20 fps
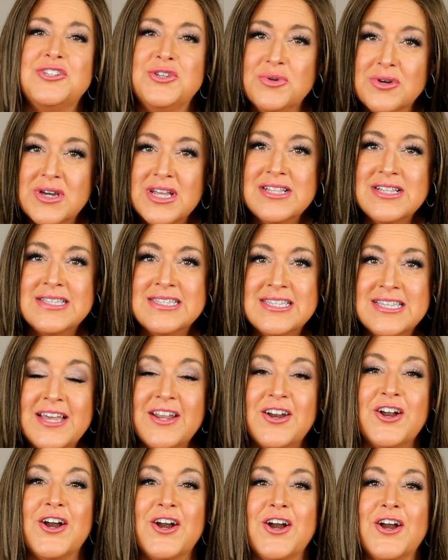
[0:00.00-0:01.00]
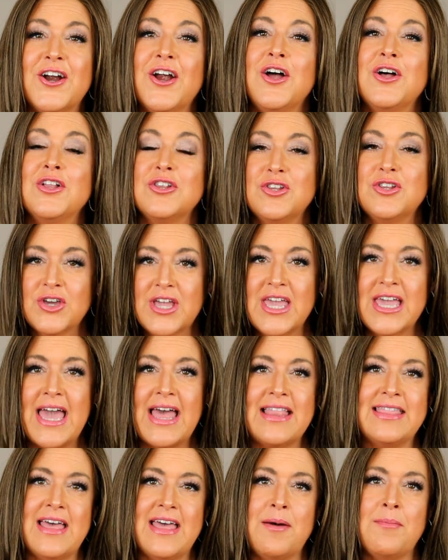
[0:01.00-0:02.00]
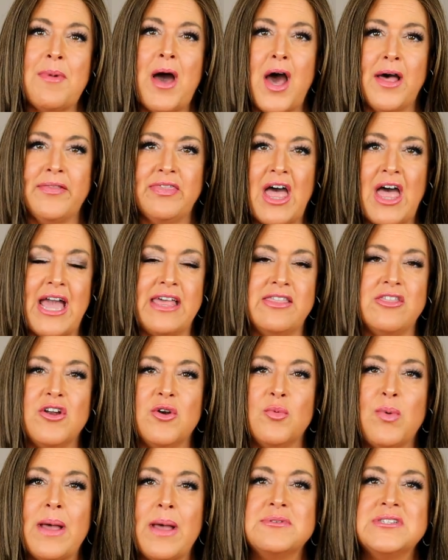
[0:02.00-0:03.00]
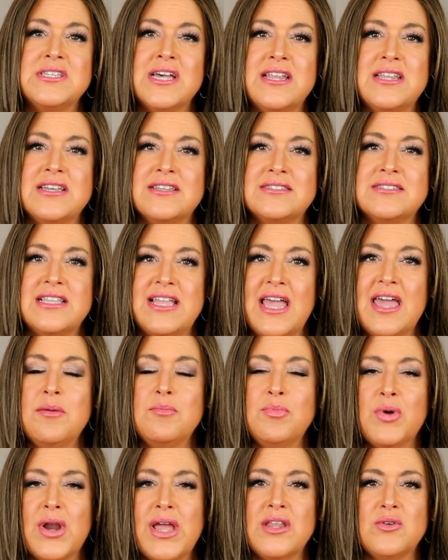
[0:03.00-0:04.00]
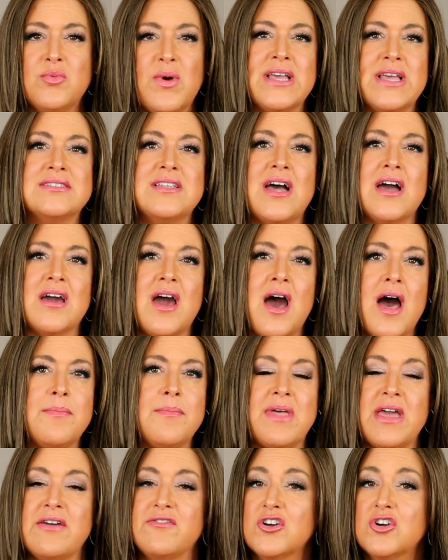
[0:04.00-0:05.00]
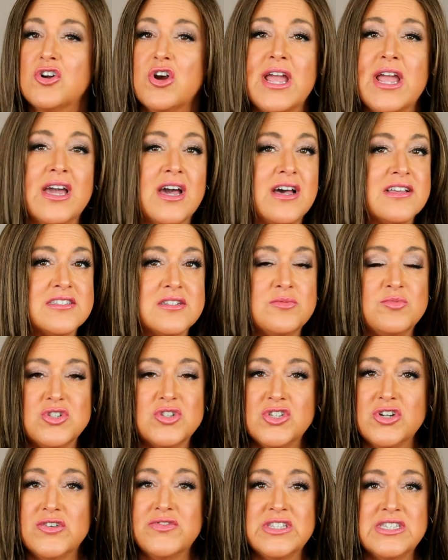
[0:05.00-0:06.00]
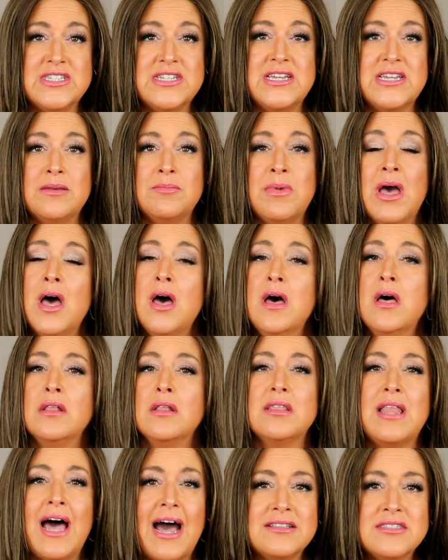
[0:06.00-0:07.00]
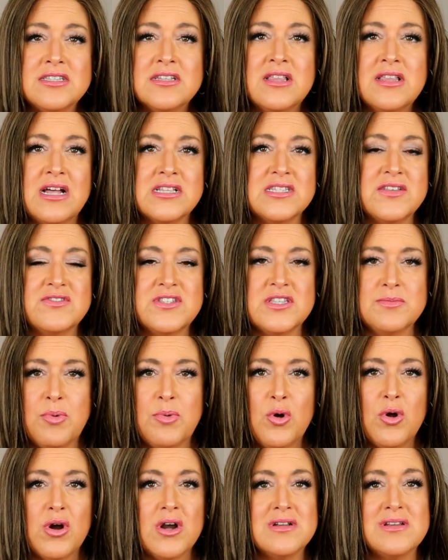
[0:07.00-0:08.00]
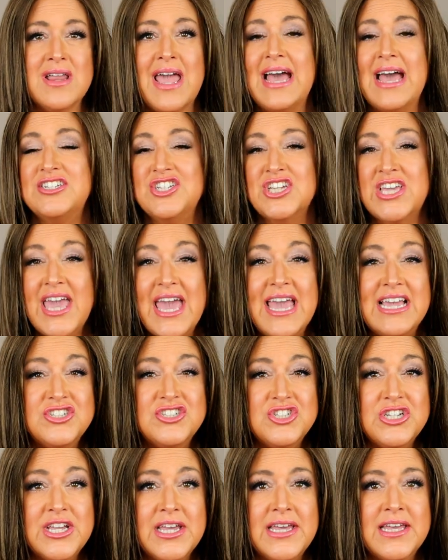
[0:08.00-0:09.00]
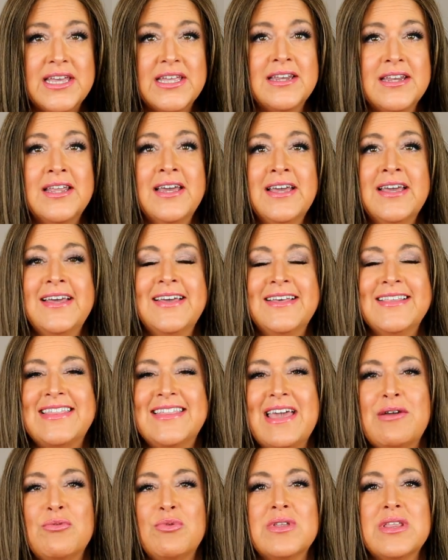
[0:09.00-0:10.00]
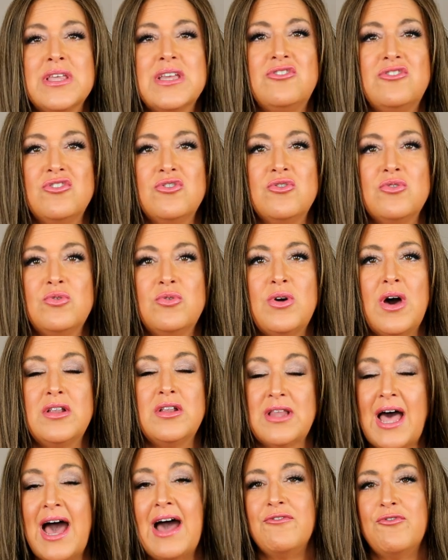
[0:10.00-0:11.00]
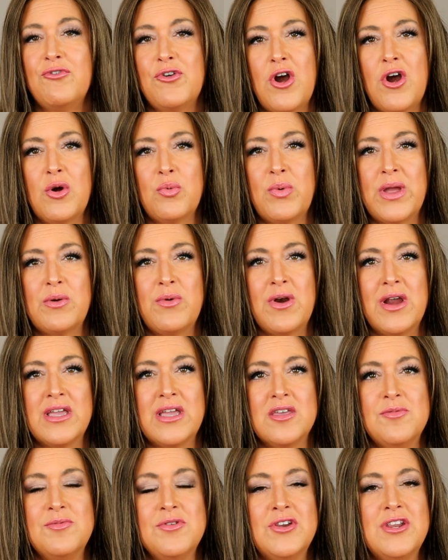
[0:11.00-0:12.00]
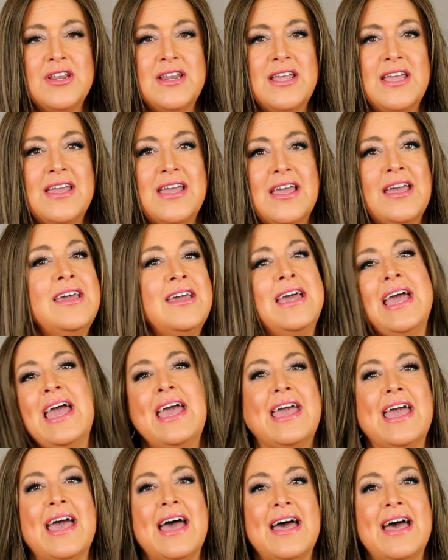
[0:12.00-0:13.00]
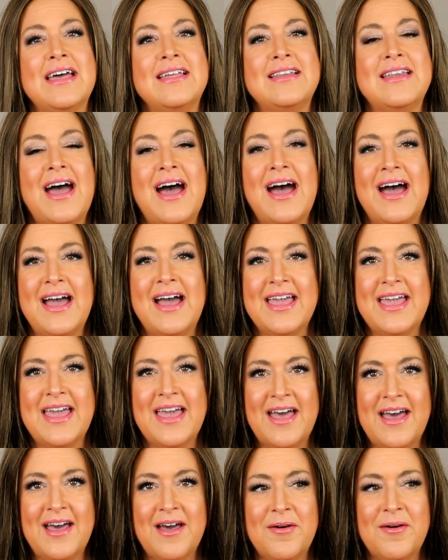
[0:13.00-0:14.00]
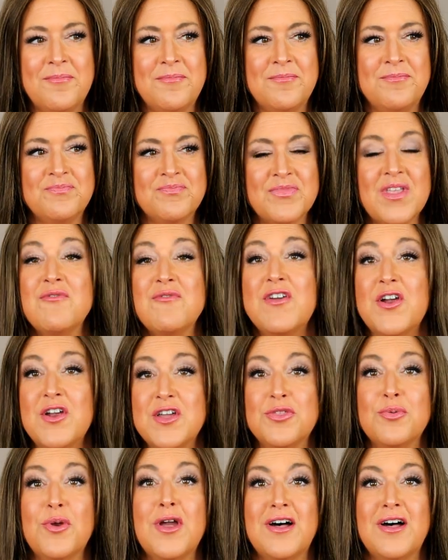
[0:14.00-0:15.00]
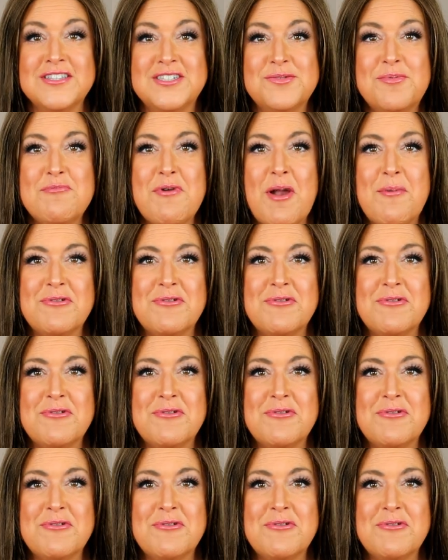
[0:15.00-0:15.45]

to consider looking at them online. Their website is namebrandwigs.com. They have a great customer service team, lots and lots of support, education. They really do a lot for our wig wearing community, and I am very thrilled to be